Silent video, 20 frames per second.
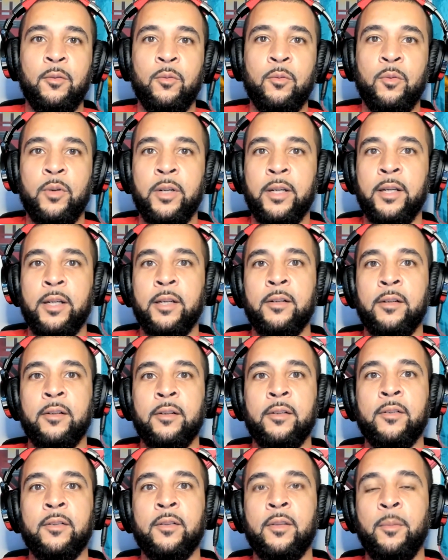
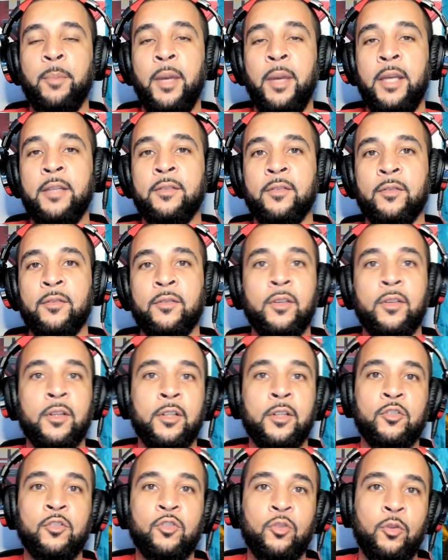where the Pacers
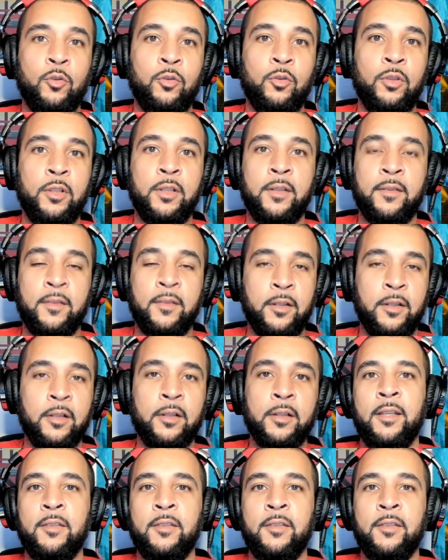took control of the series.